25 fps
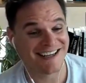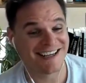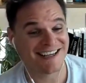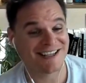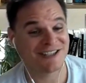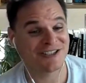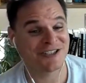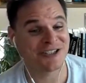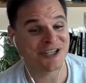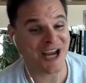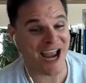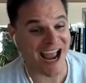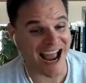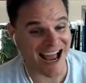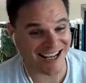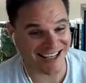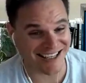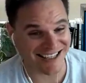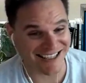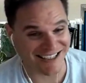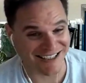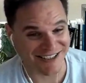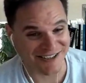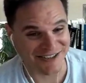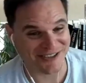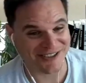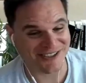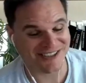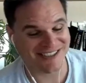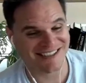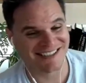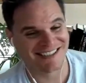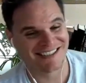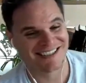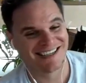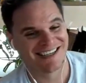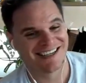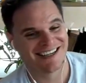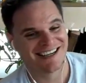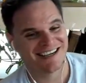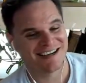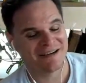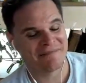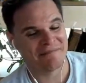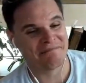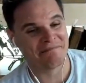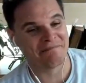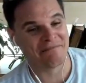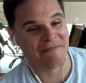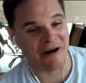challenged
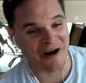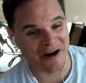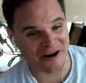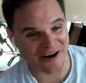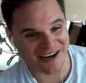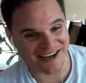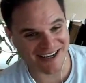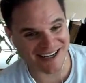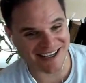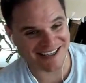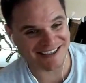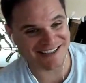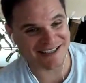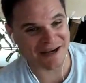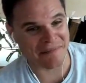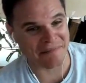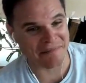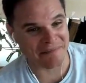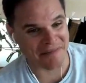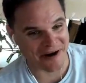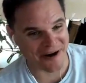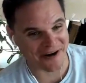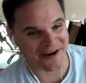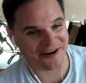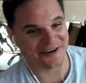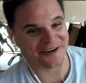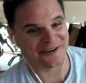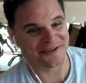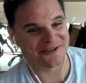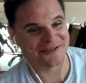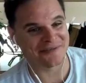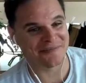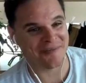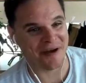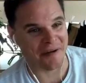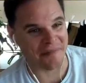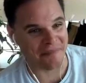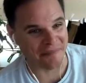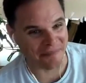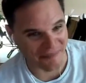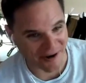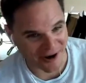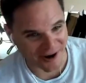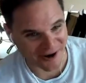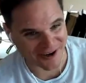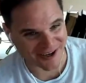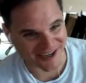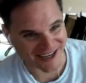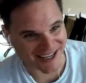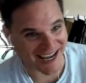marketing to marketers about
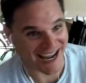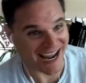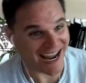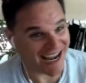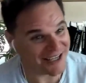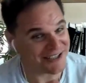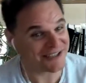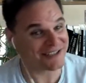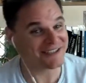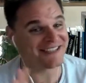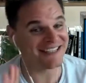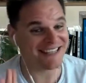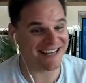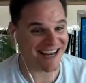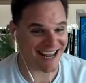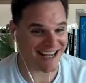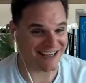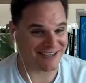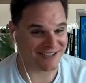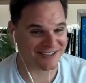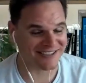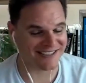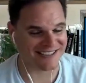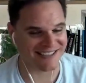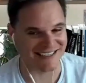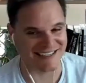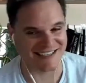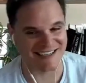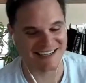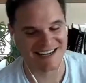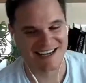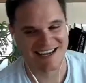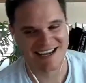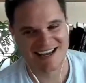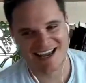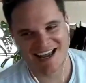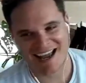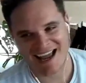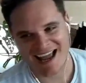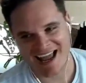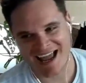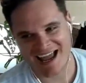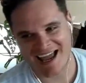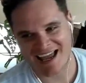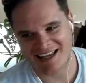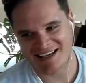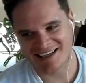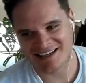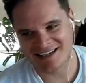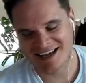marketing, agency to agency,
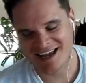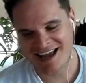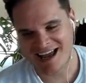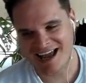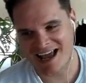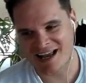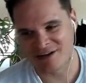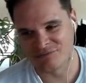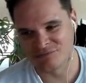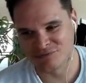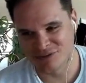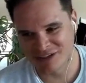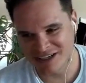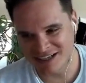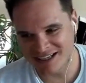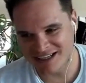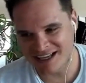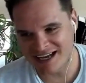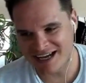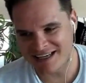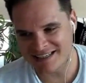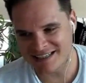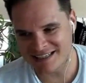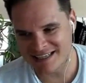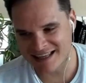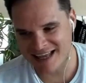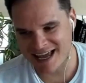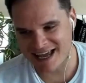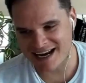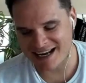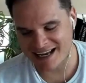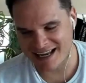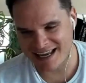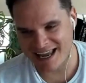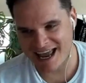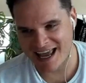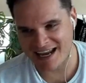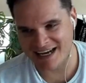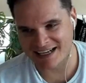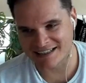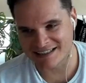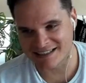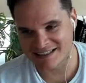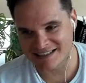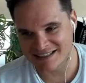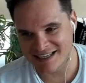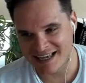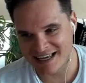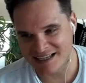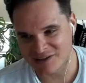and realizing that, again,
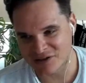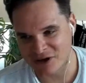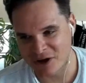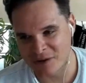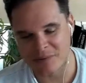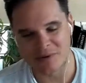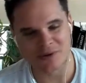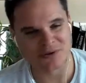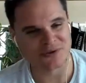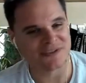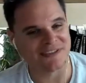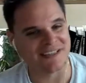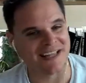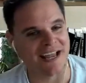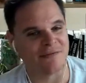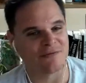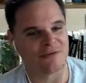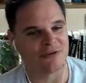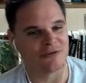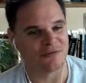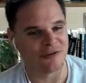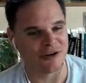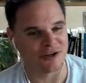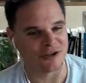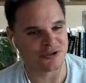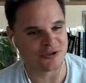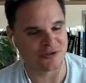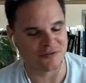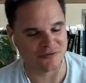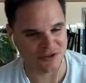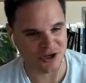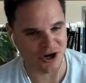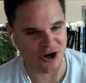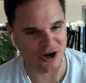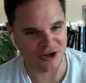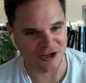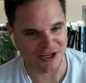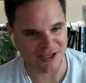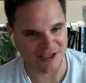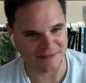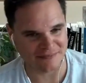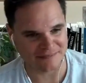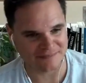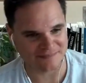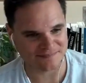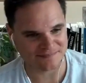it's almost never a function of targeting.